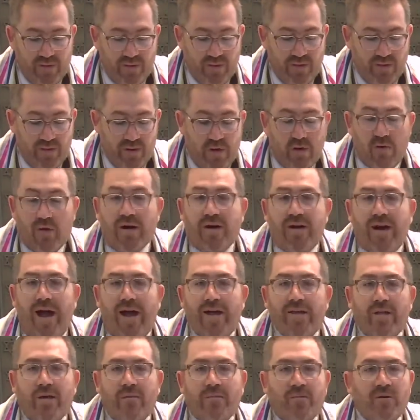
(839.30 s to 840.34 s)
who are
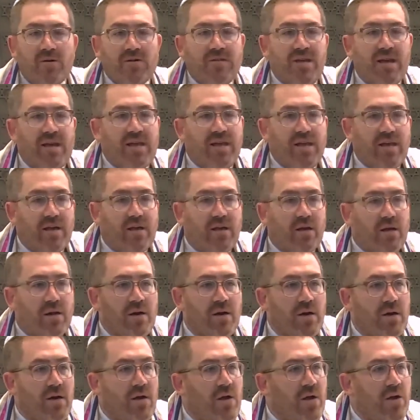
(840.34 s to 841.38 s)
neither particular
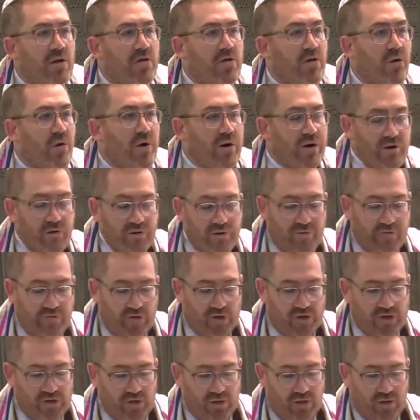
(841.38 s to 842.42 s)
nor
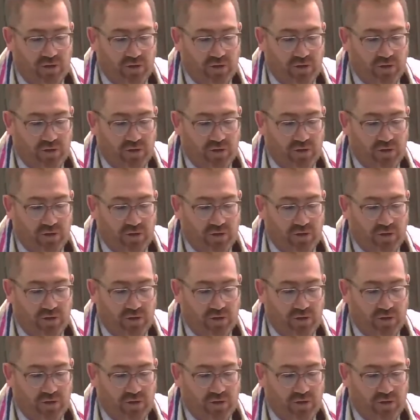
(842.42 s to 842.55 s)
universal,